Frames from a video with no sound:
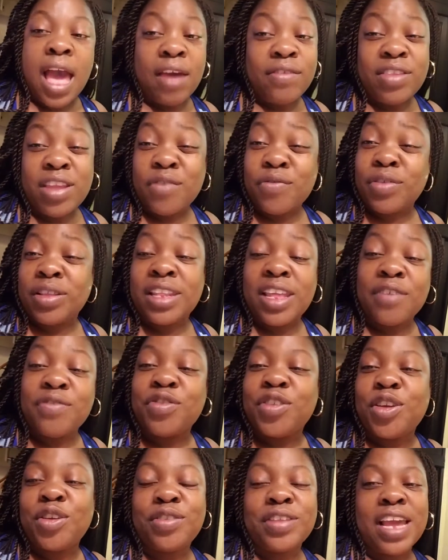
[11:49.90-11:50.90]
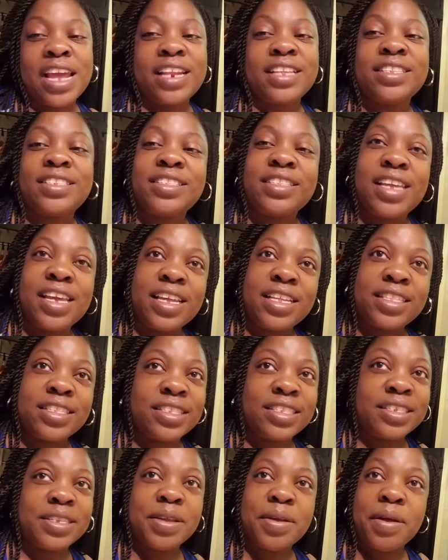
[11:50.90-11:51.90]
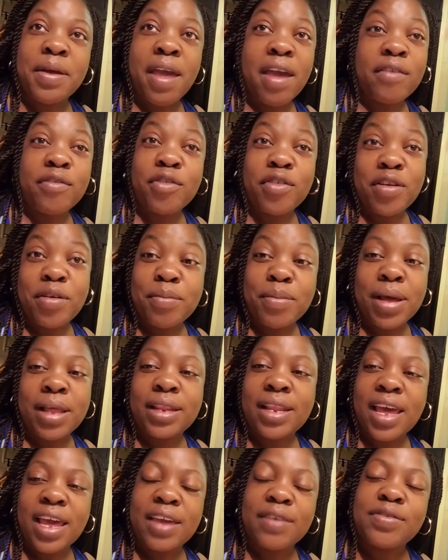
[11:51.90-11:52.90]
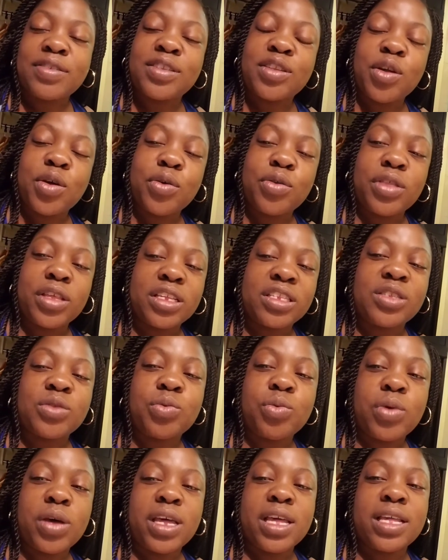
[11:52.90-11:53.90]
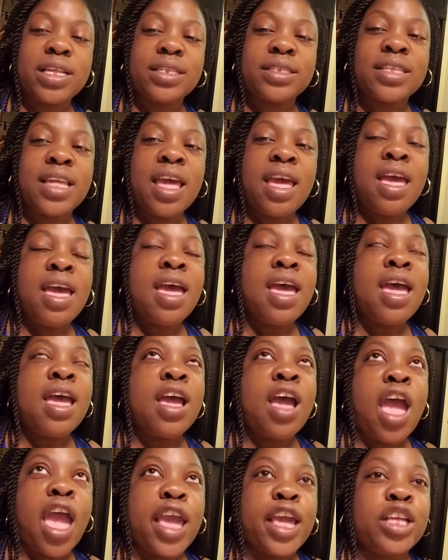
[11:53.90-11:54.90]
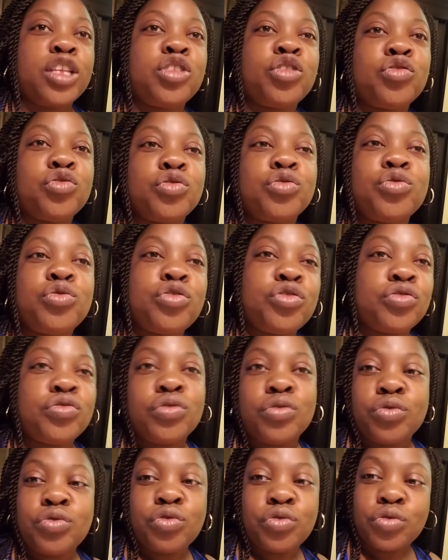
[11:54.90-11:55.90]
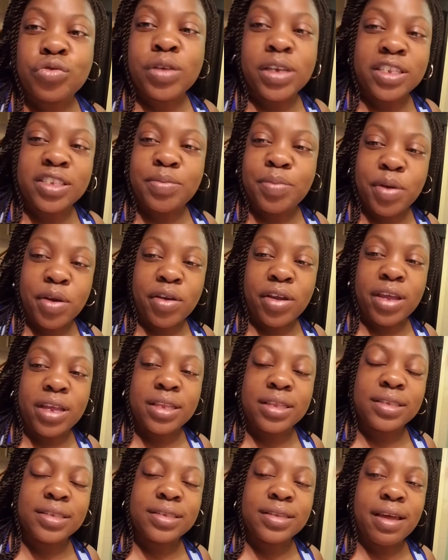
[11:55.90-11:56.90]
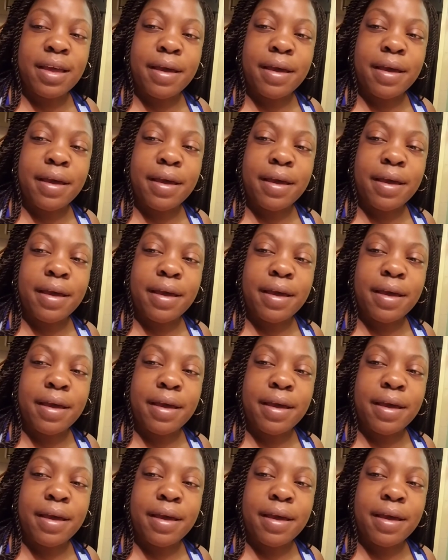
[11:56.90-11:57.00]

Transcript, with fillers: I've never left the United States ever in my life, so this was a true, true, true experience.